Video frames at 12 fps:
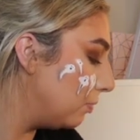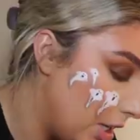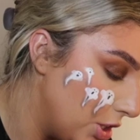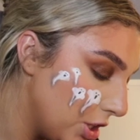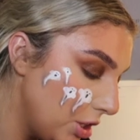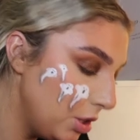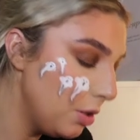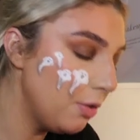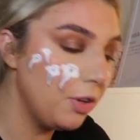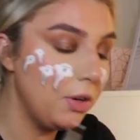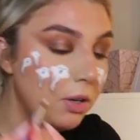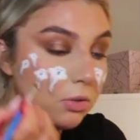and just do a
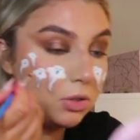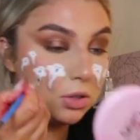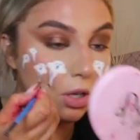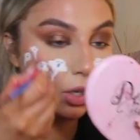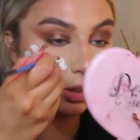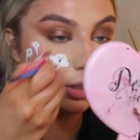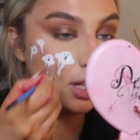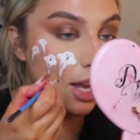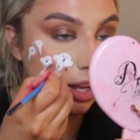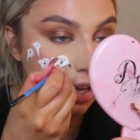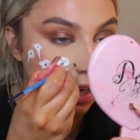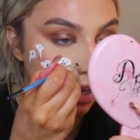few little dots, like